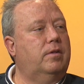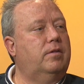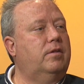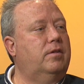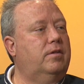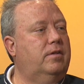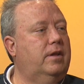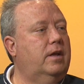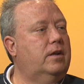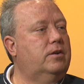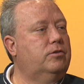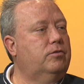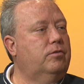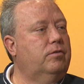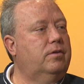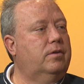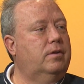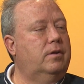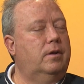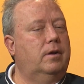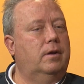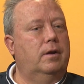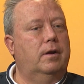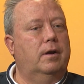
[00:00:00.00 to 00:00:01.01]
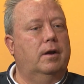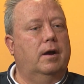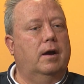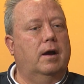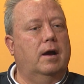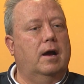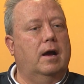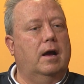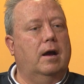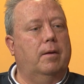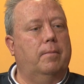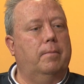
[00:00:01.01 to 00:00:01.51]
busy schedules.
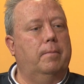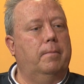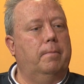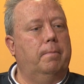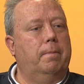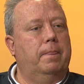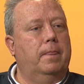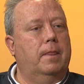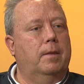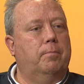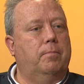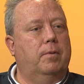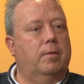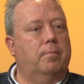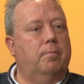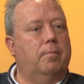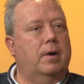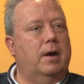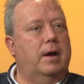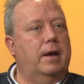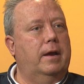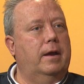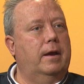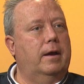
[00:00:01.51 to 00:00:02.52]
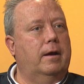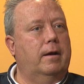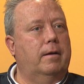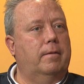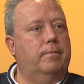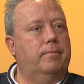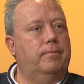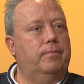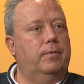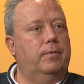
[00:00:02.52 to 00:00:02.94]
But my